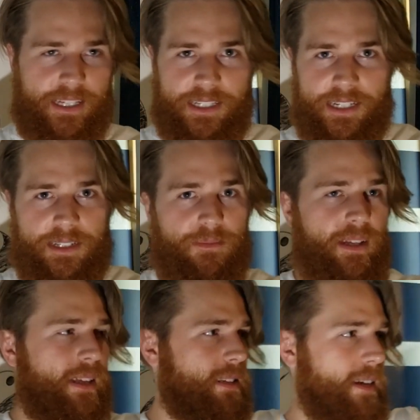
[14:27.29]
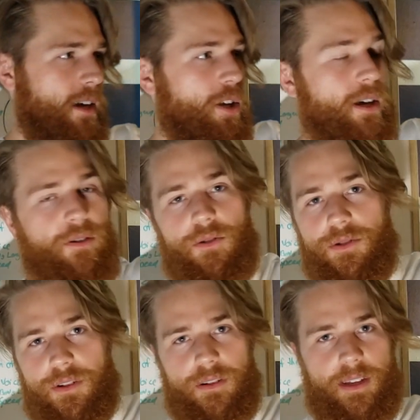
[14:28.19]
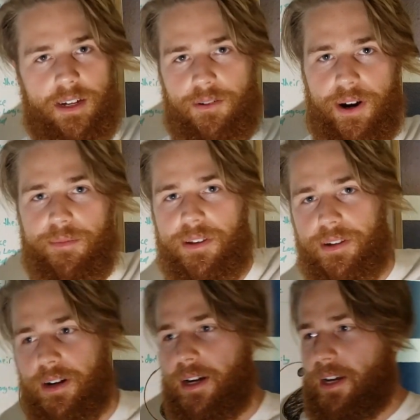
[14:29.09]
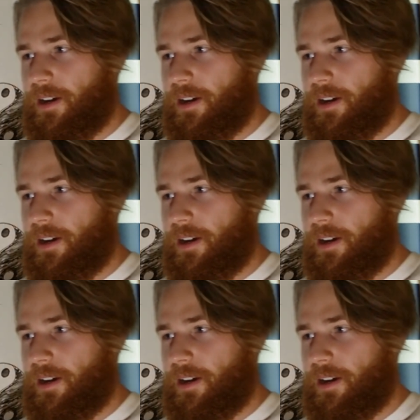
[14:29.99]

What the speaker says: let's say somebody that's like a lot older, like a grandmother,